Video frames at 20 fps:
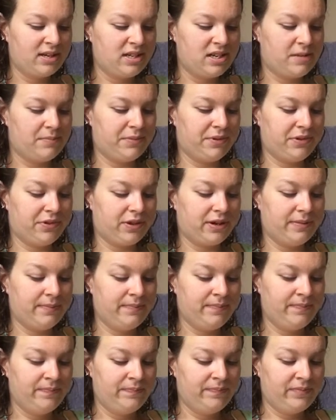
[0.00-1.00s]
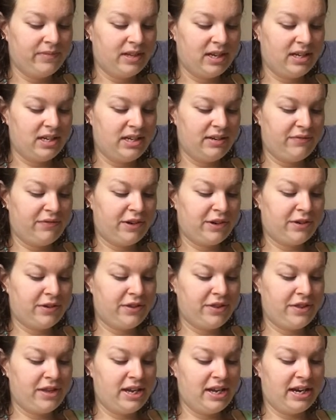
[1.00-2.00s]
Dumbledore, a
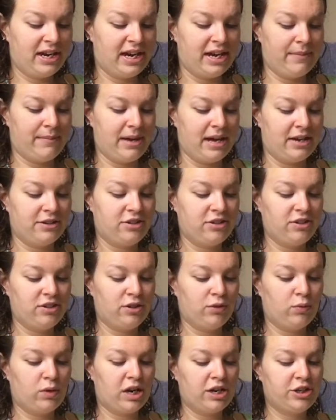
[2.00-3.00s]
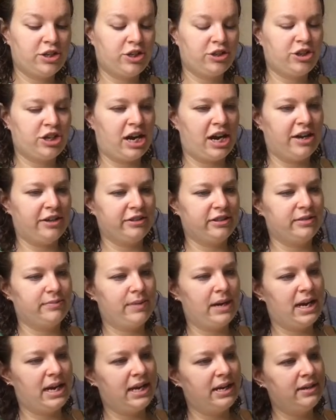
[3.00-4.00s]
difficult thing, I imagine, to watch your child in
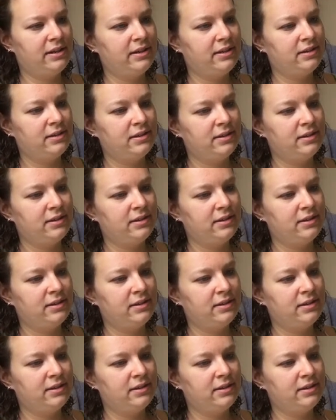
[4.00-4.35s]
pain.